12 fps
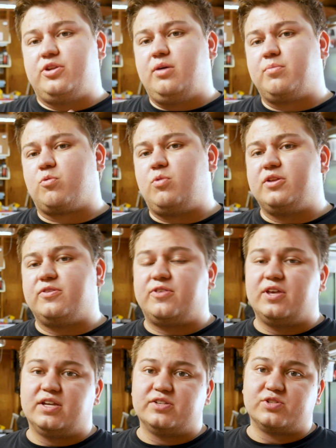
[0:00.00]
number one
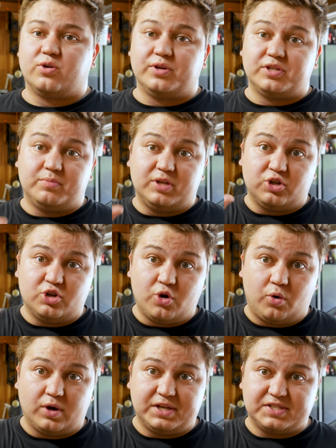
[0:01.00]
thing is going to be
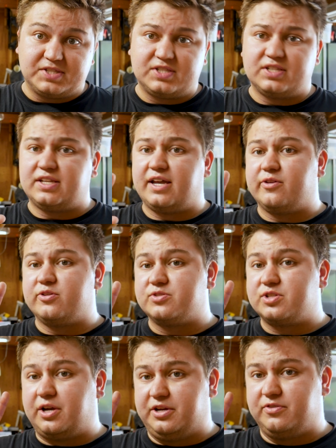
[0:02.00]
noise. Now,
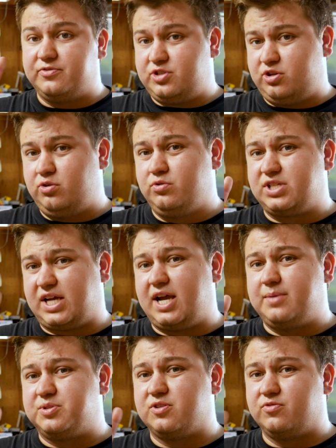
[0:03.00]
there's kind of two
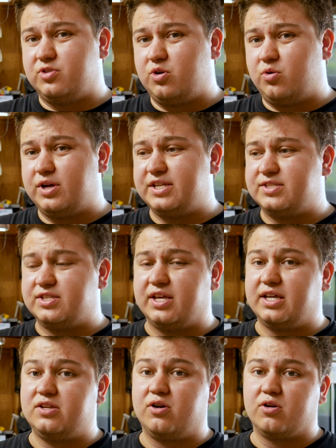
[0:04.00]
types of noise
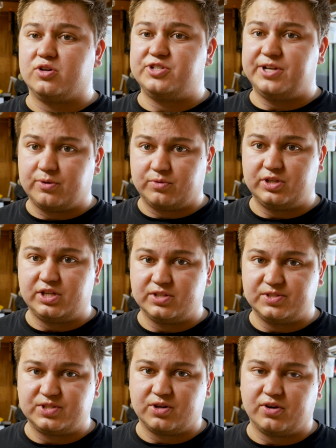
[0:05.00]
that are generally
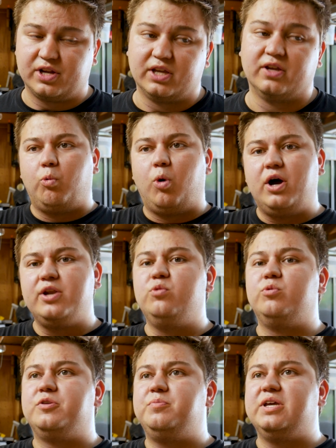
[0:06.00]
concerning. One
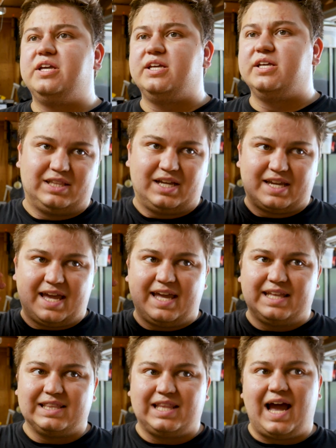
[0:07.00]
would be like
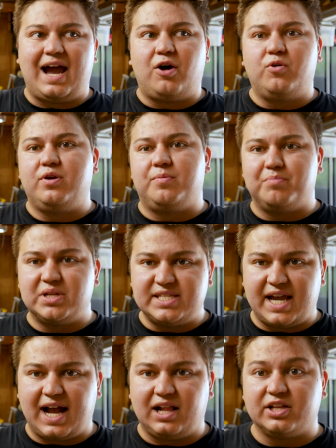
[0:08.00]
a loud
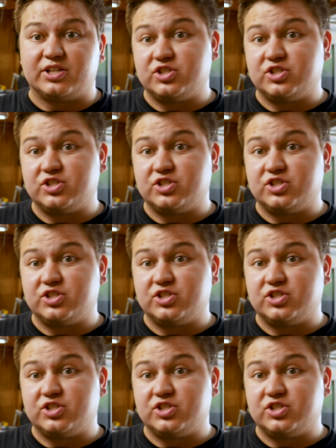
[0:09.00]
metallic